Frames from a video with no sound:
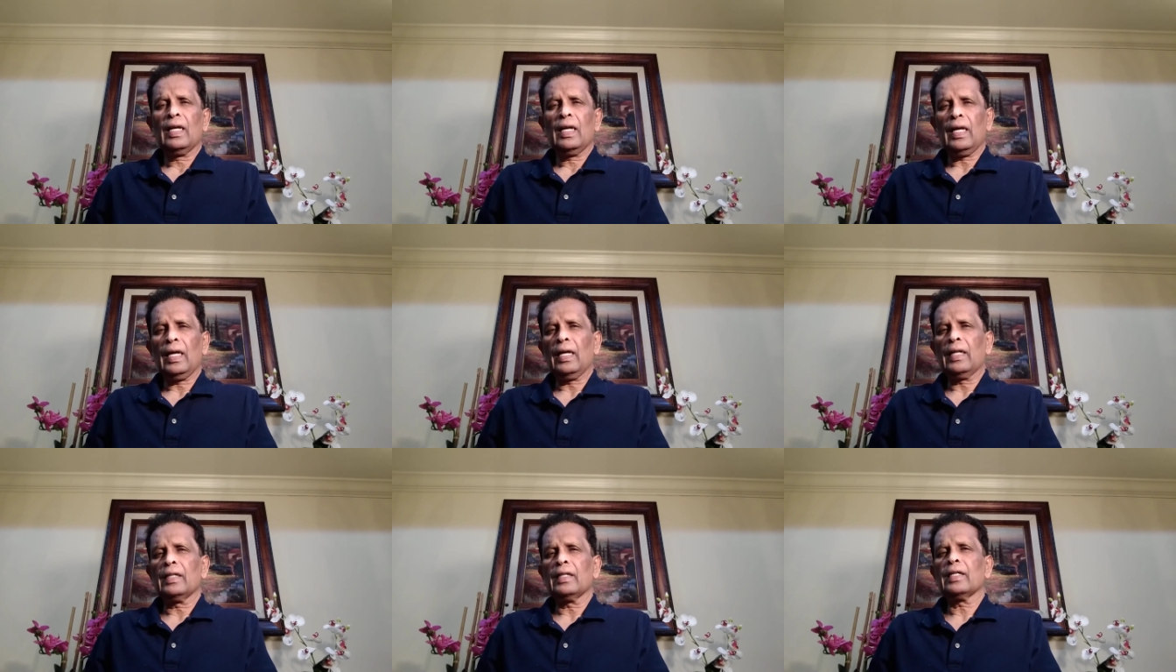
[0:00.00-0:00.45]

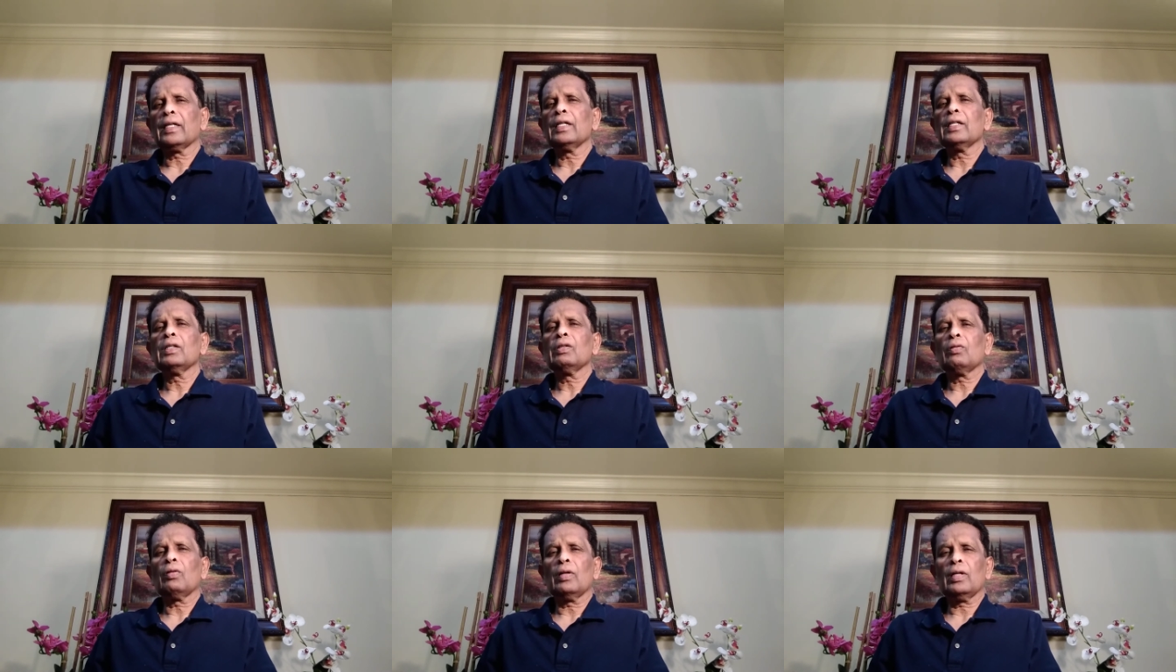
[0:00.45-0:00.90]
and
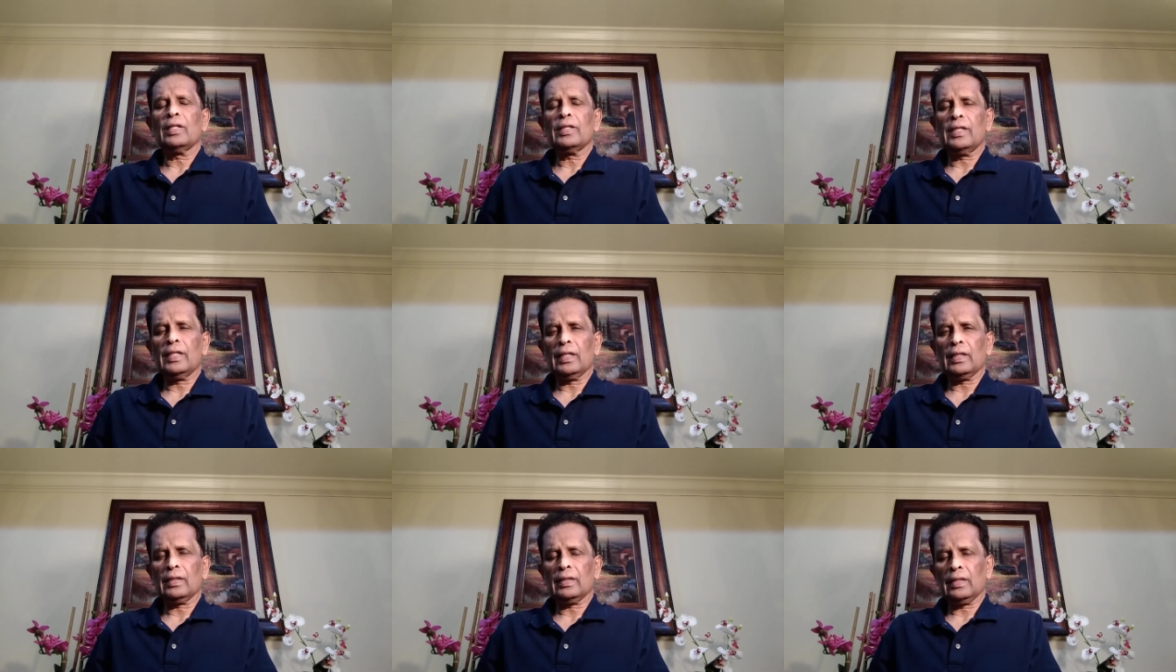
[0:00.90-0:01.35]
Hindu
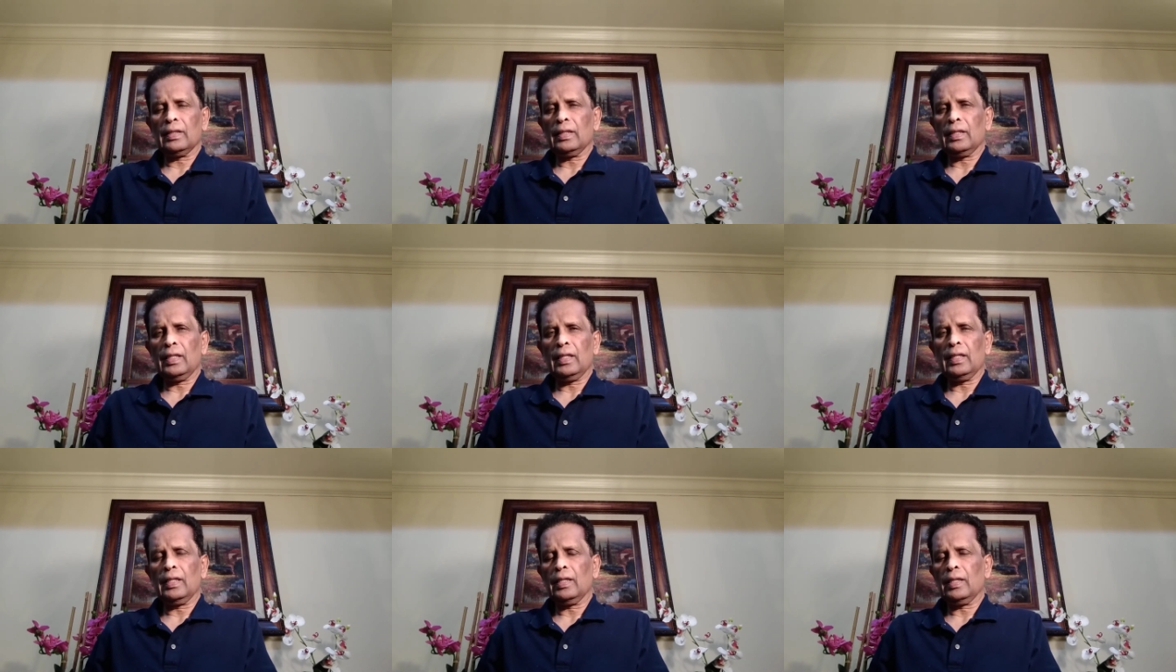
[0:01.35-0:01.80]

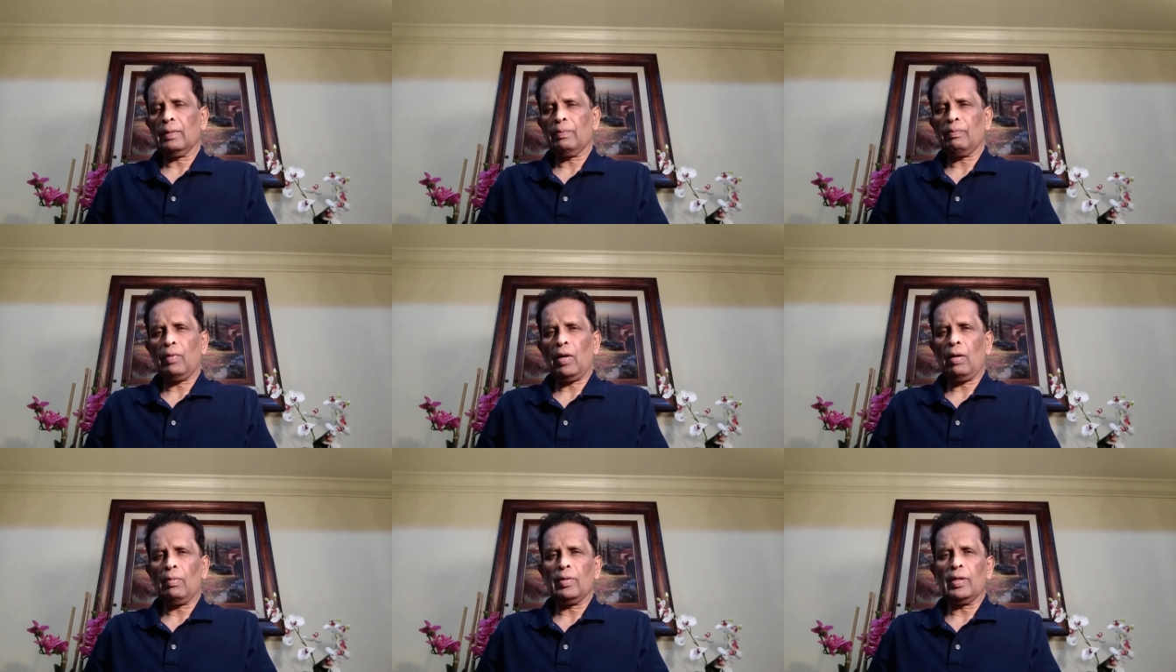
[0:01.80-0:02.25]
religion and
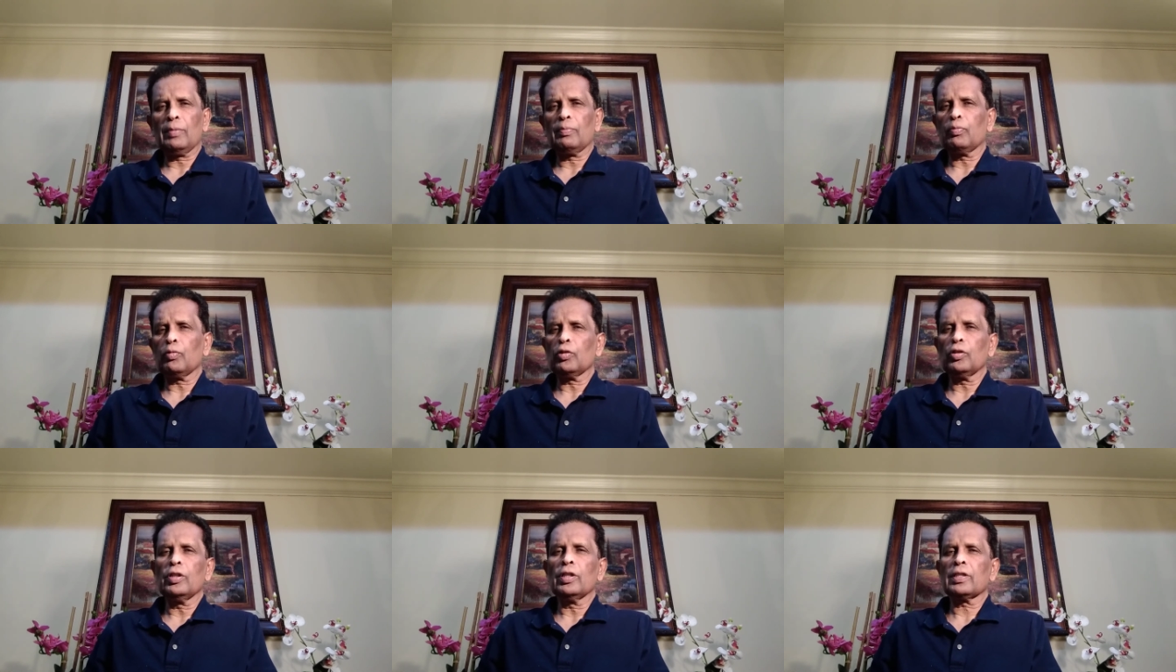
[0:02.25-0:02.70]
probably
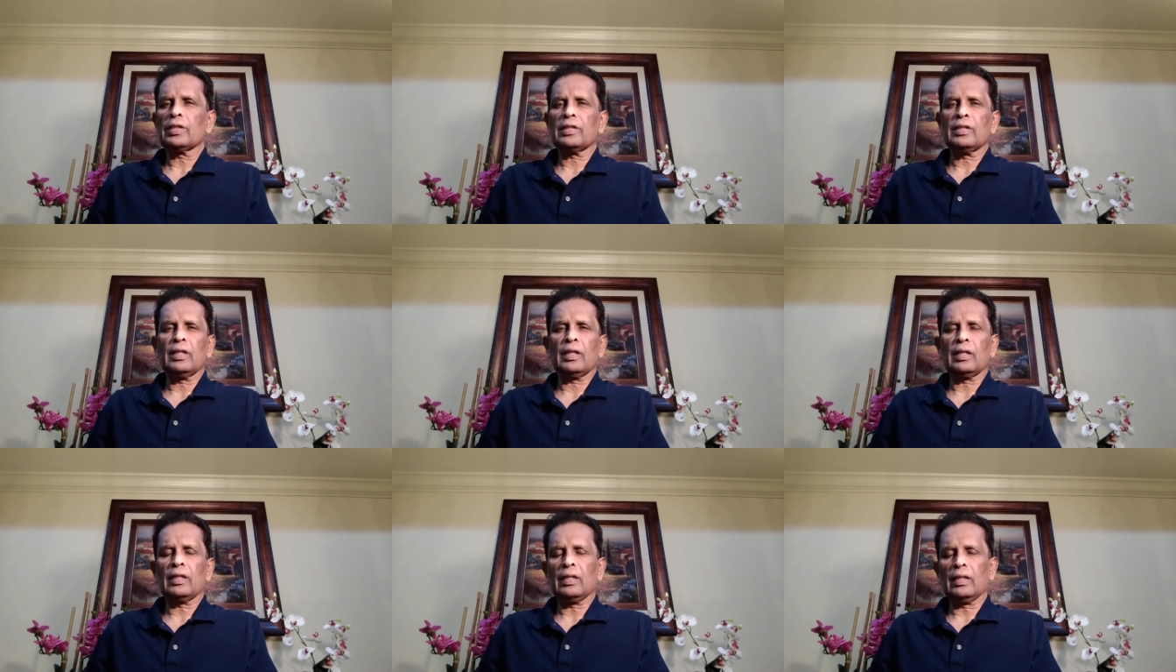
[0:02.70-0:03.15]

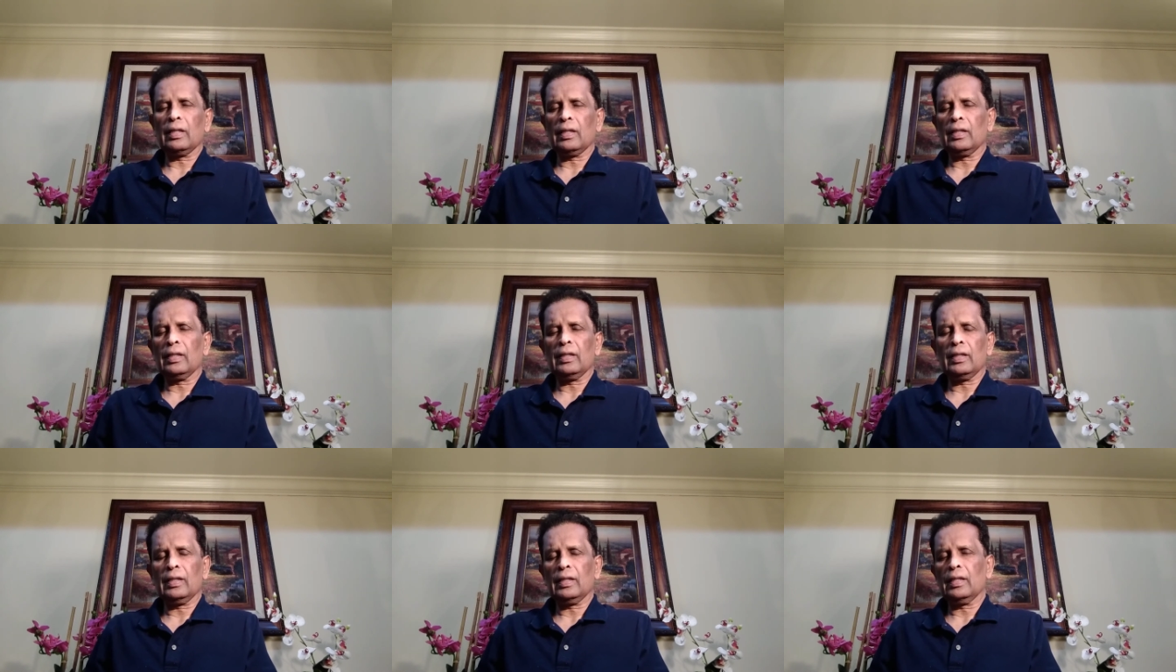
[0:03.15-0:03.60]
Buddhistic
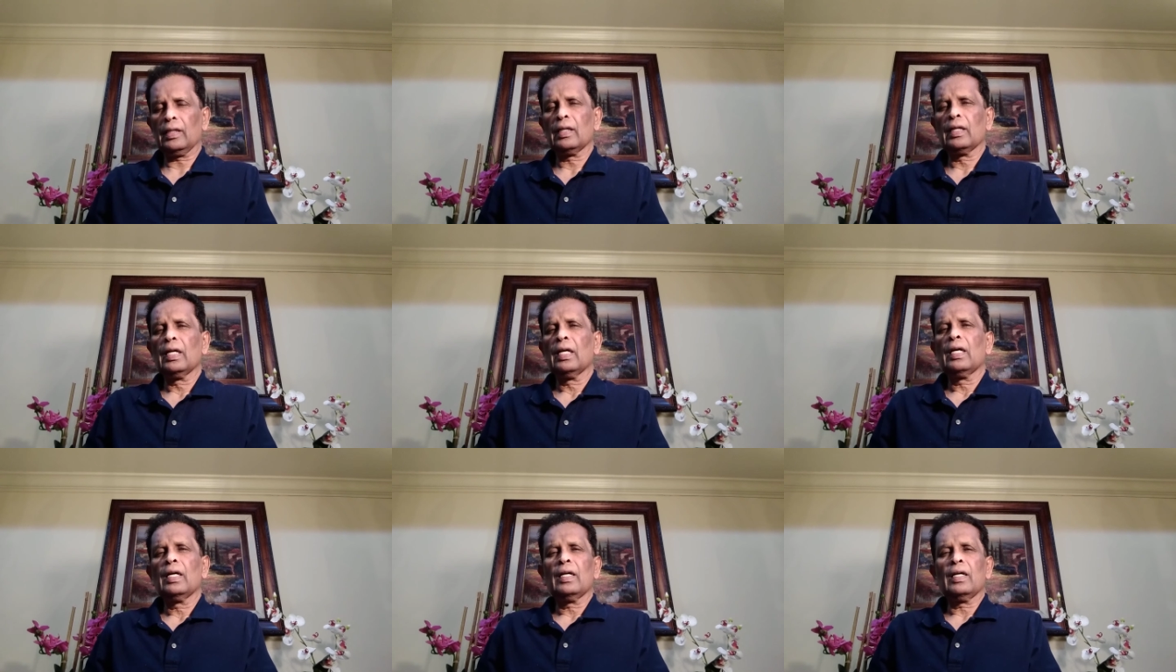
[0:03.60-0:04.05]

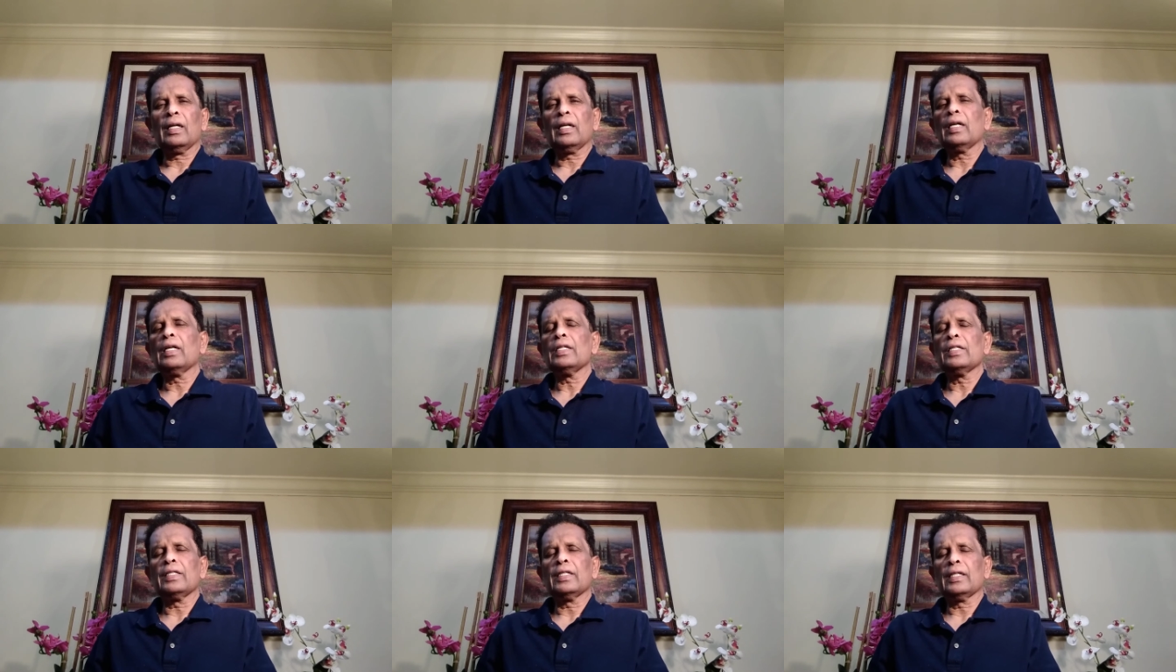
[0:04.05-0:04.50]

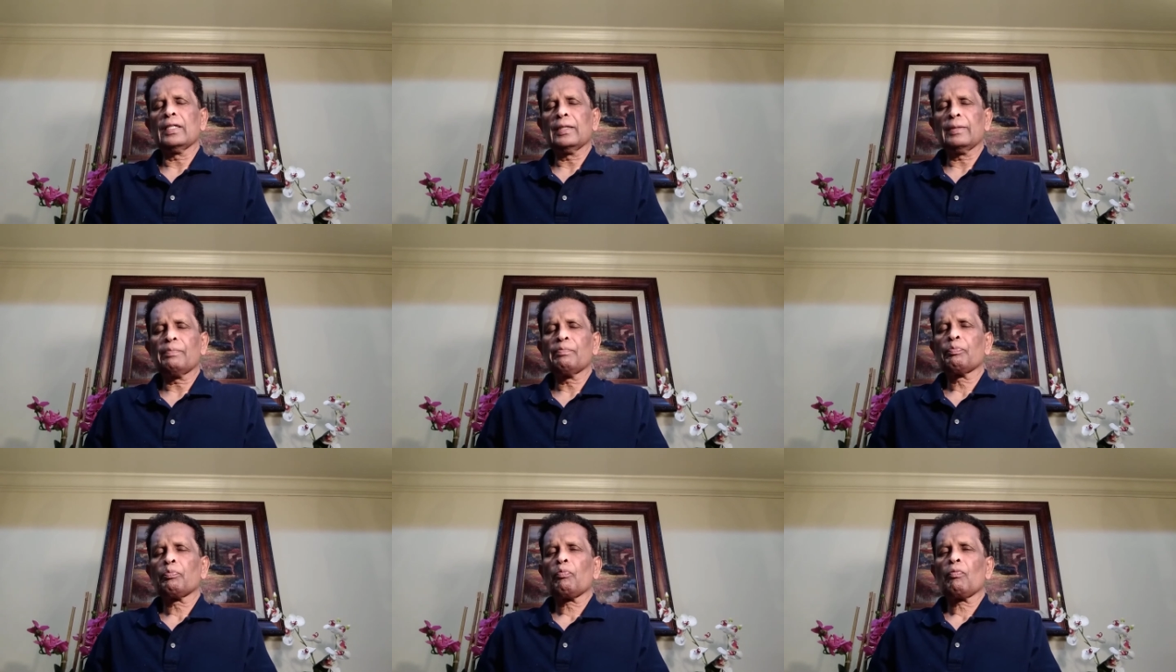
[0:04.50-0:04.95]

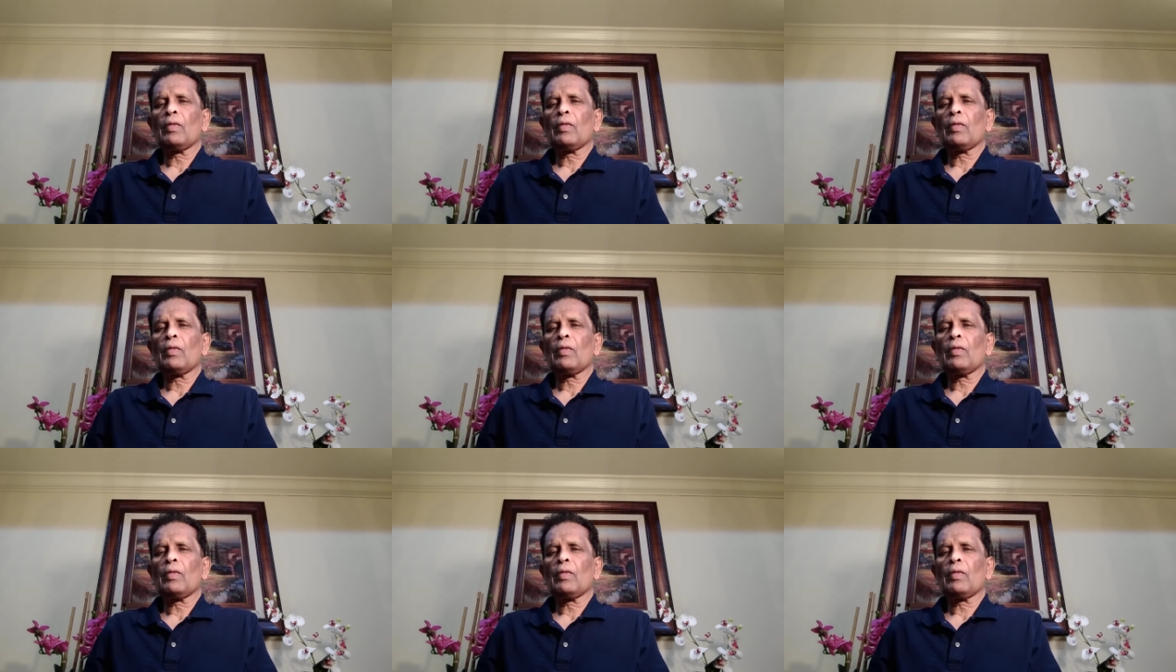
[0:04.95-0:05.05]
religion,